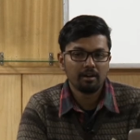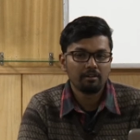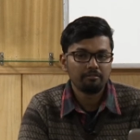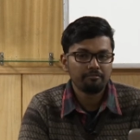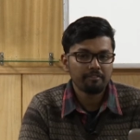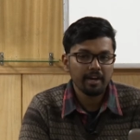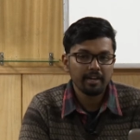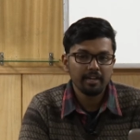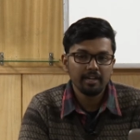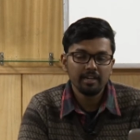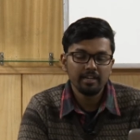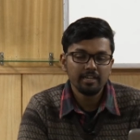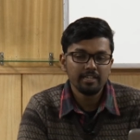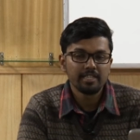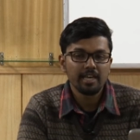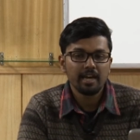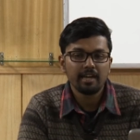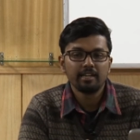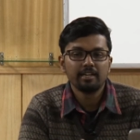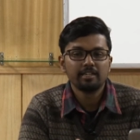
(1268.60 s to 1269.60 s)
finally
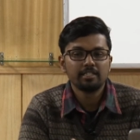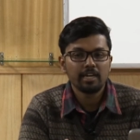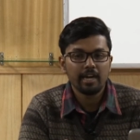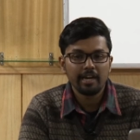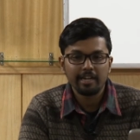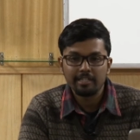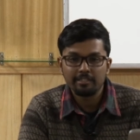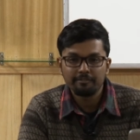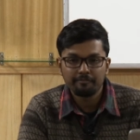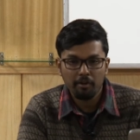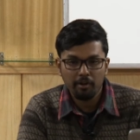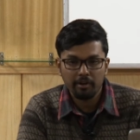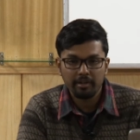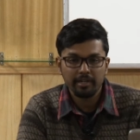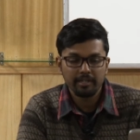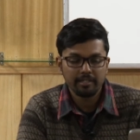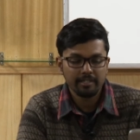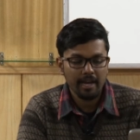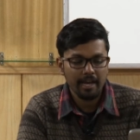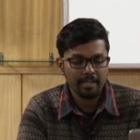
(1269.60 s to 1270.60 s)
designing a Chinese font,
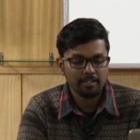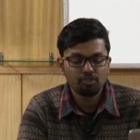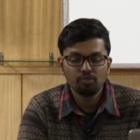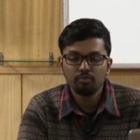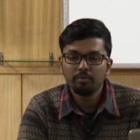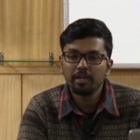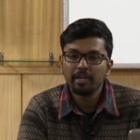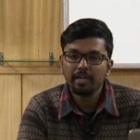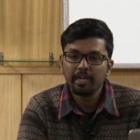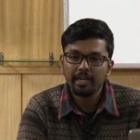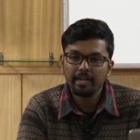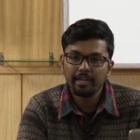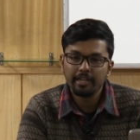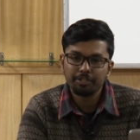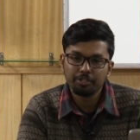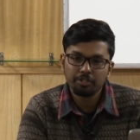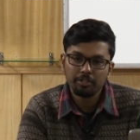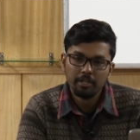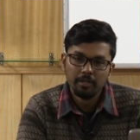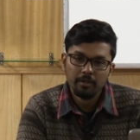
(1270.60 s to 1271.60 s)
it has to be in
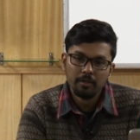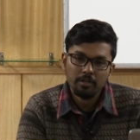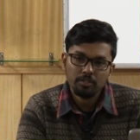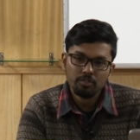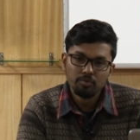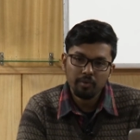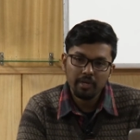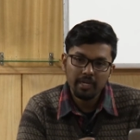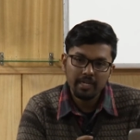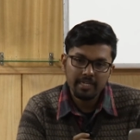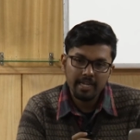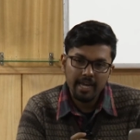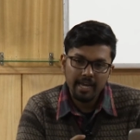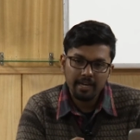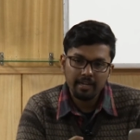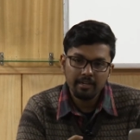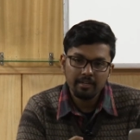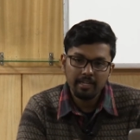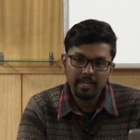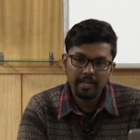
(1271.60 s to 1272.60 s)
English. So we will take
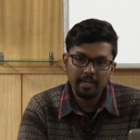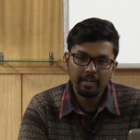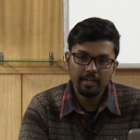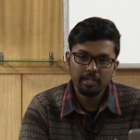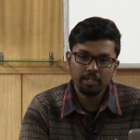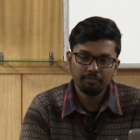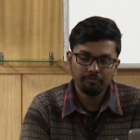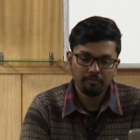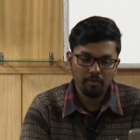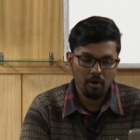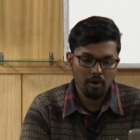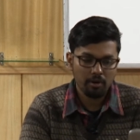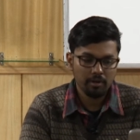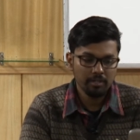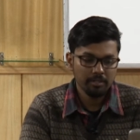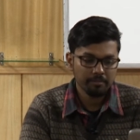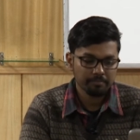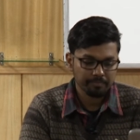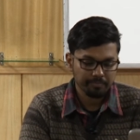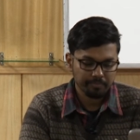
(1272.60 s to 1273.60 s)
an English
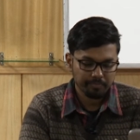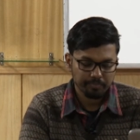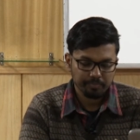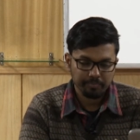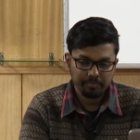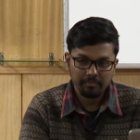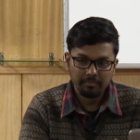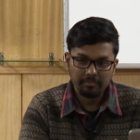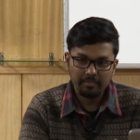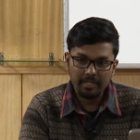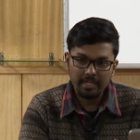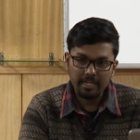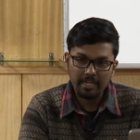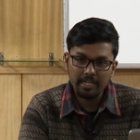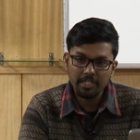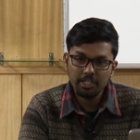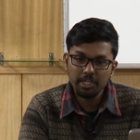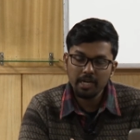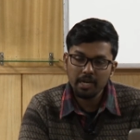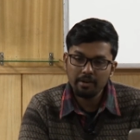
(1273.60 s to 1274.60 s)
font.
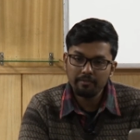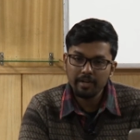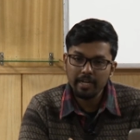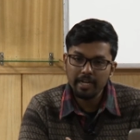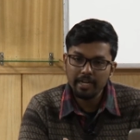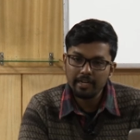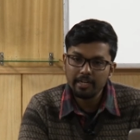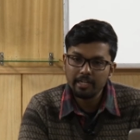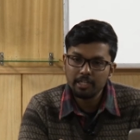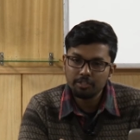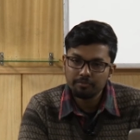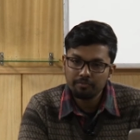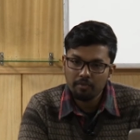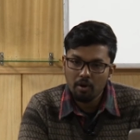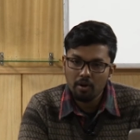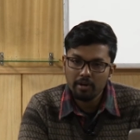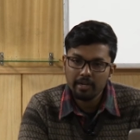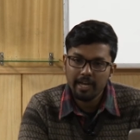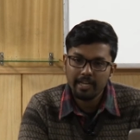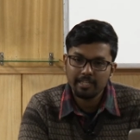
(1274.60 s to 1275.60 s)
Each and every English
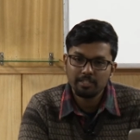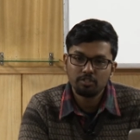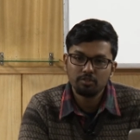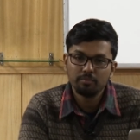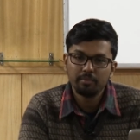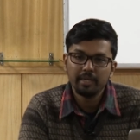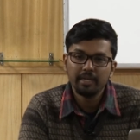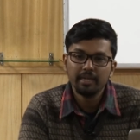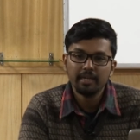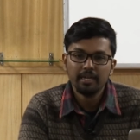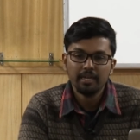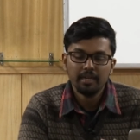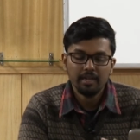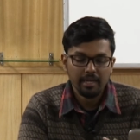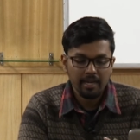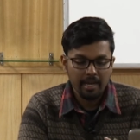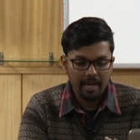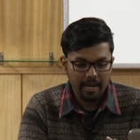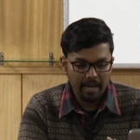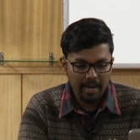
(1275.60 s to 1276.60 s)
font has to be
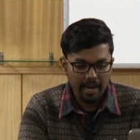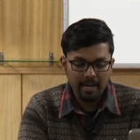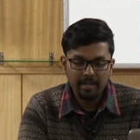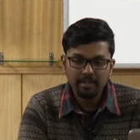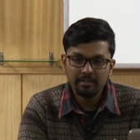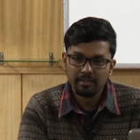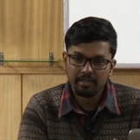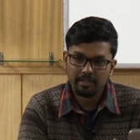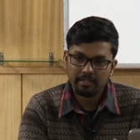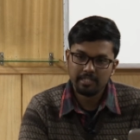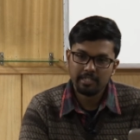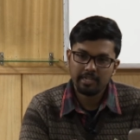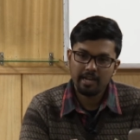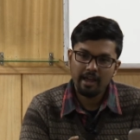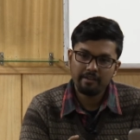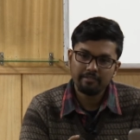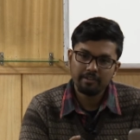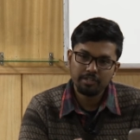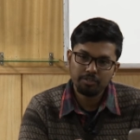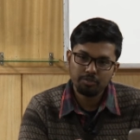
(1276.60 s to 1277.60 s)
again
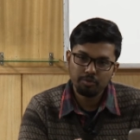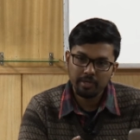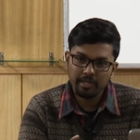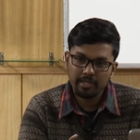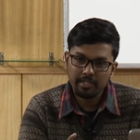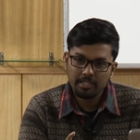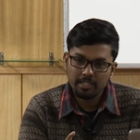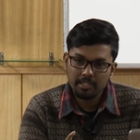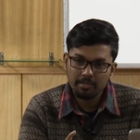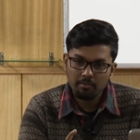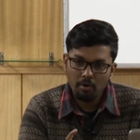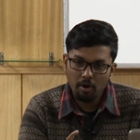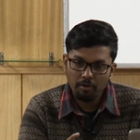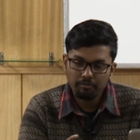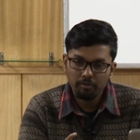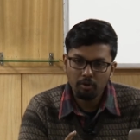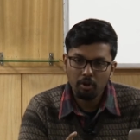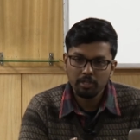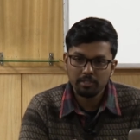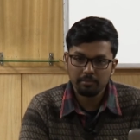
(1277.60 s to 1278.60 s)
derived into its
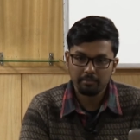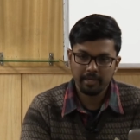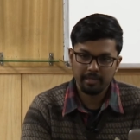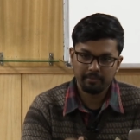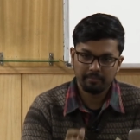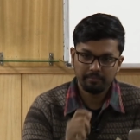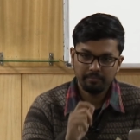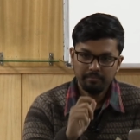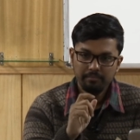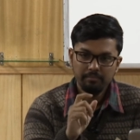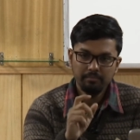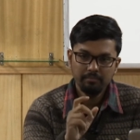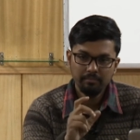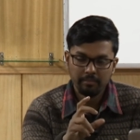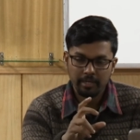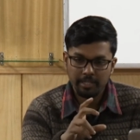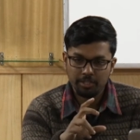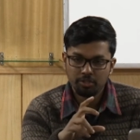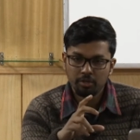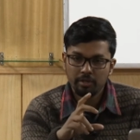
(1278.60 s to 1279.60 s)
morphology.
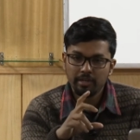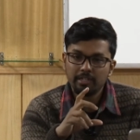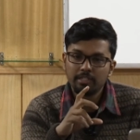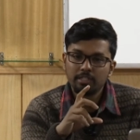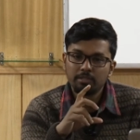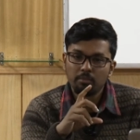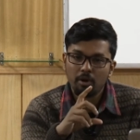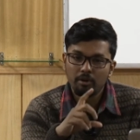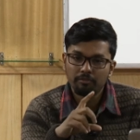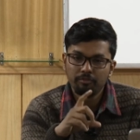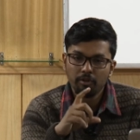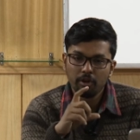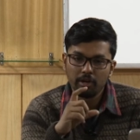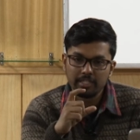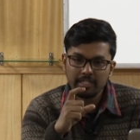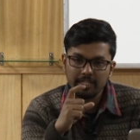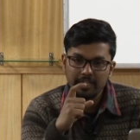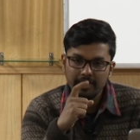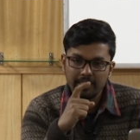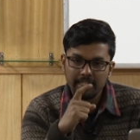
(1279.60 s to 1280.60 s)
Based on its
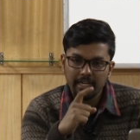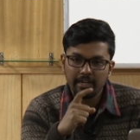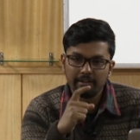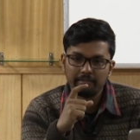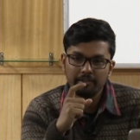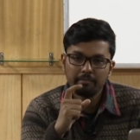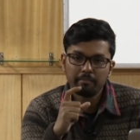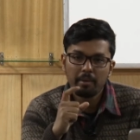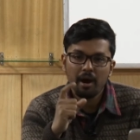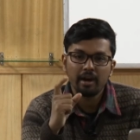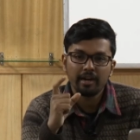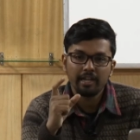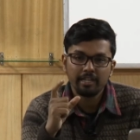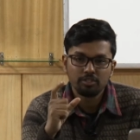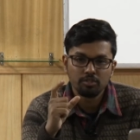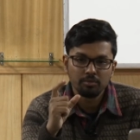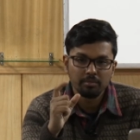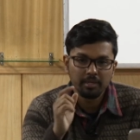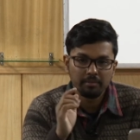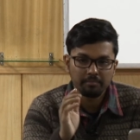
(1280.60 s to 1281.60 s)
morphology, each and every part has
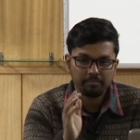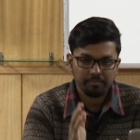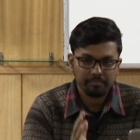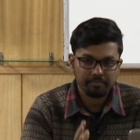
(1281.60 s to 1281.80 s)
to be